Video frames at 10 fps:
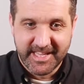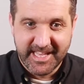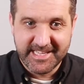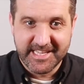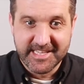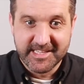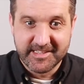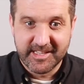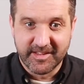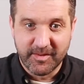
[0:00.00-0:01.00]
and then
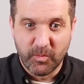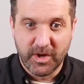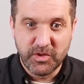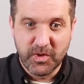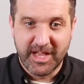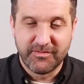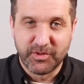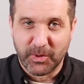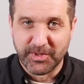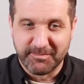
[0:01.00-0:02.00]
tell them what you have
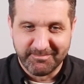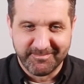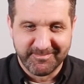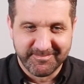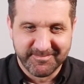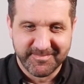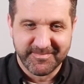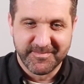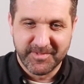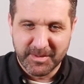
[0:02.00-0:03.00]
told them.
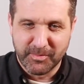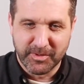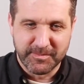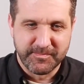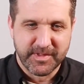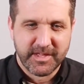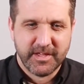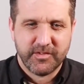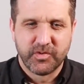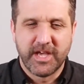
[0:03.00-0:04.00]
Very important.
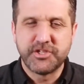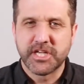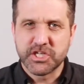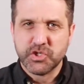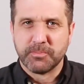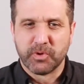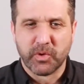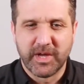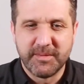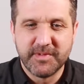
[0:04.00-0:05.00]
So educational
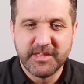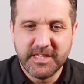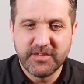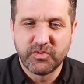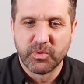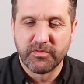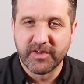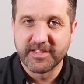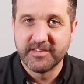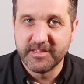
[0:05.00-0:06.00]
program needs to
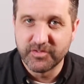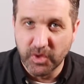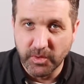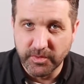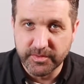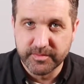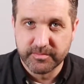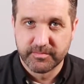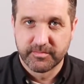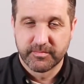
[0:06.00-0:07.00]
reflect these goals.
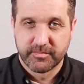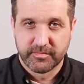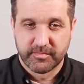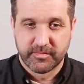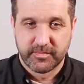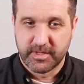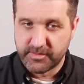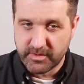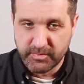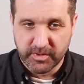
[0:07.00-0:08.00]
That's
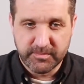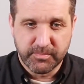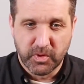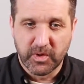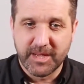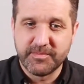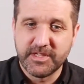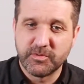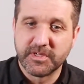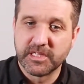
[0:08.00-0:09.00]
very important. Programs
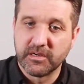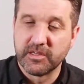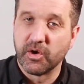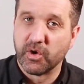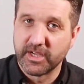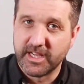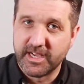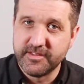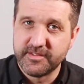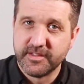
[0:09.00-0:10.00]
need to be clearly
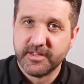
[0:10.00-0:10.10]
organized